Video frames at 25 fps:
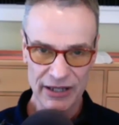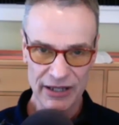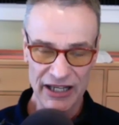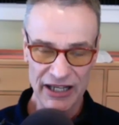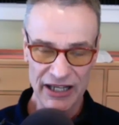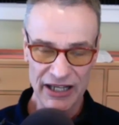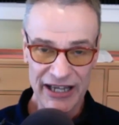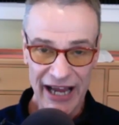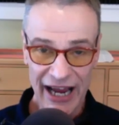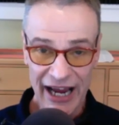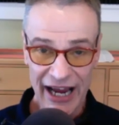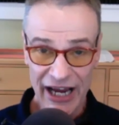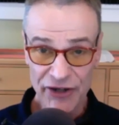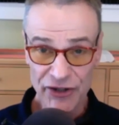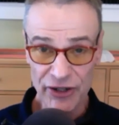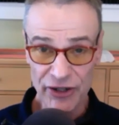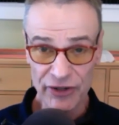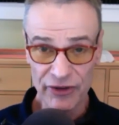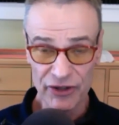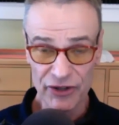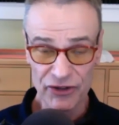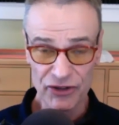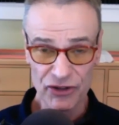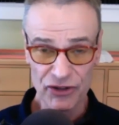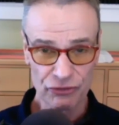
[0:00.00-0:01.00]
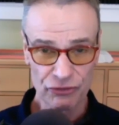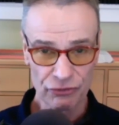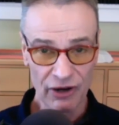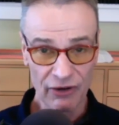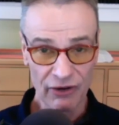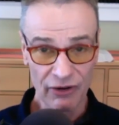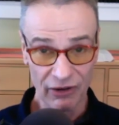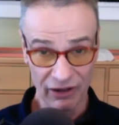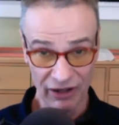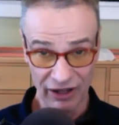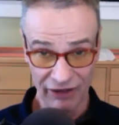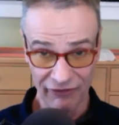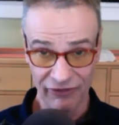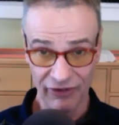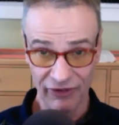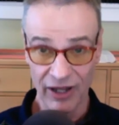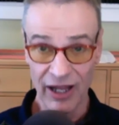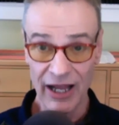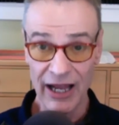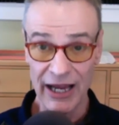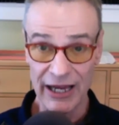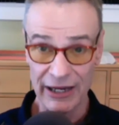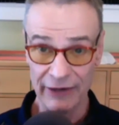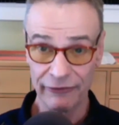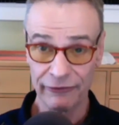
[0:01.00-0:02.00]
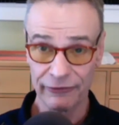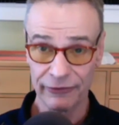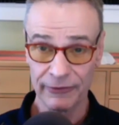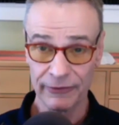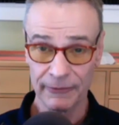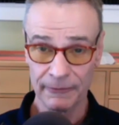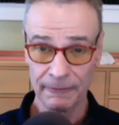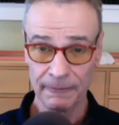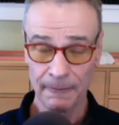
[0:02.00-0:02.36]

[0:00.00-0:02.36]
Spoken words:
engaging the struggle of life.